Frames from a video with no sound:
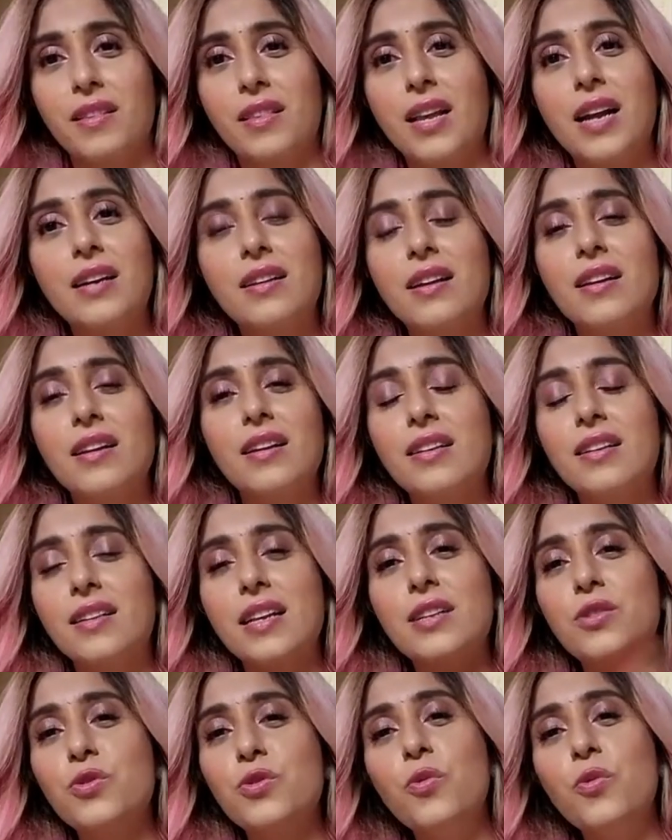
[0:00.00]
that
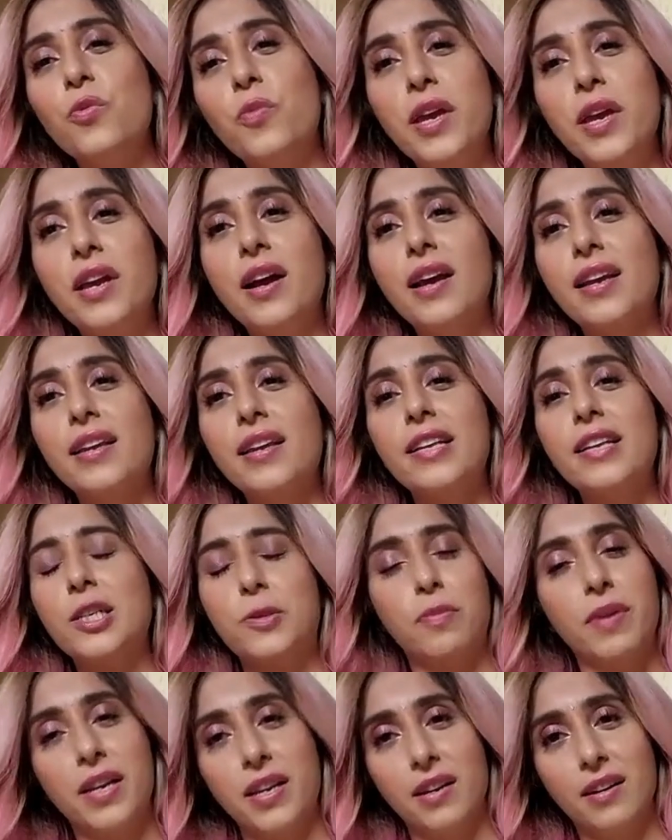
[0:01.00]
there is no way I can
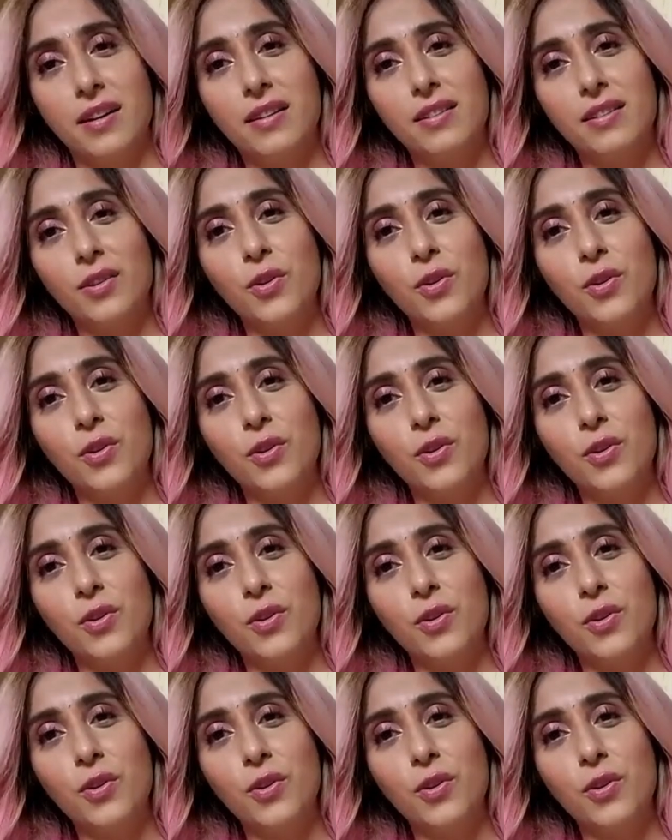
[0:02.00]
explain it.